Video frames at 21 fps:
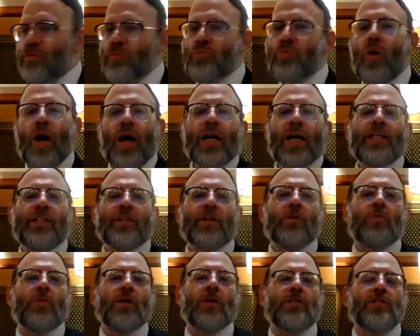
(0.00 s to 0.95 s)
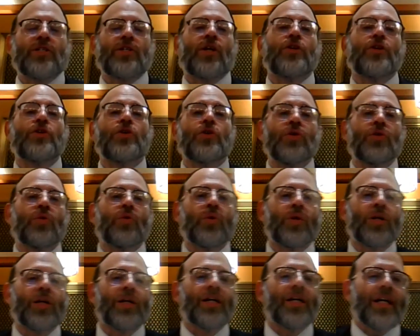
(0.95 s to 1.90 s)
Why is the question on
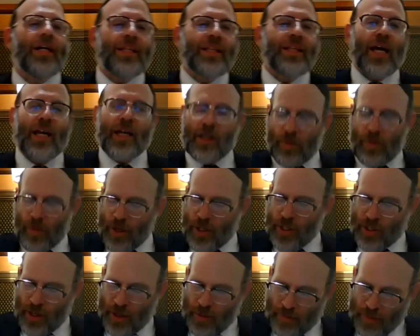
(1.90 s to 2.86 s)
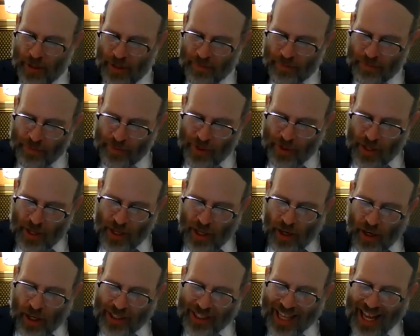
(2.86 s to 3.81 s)
you not a question on me?
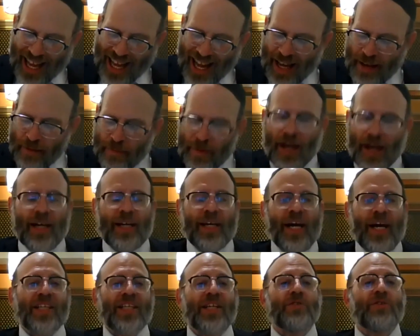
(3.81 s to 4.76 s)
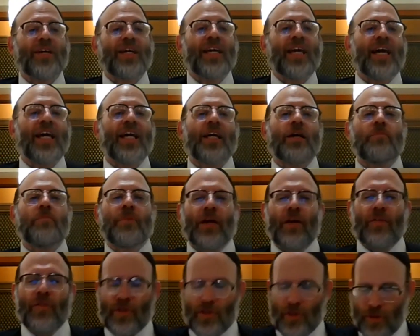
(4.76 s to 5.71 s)
Because I said, you can't
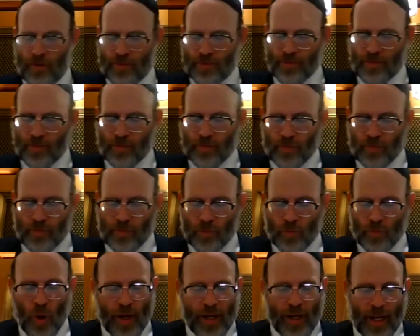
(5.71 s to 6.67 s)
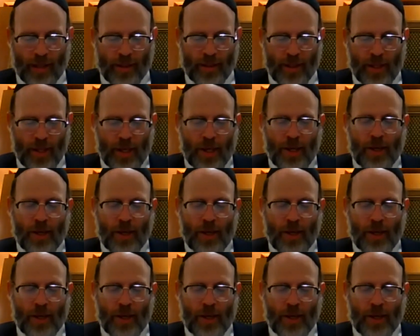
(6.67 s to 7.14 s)
compare the 2. Why not?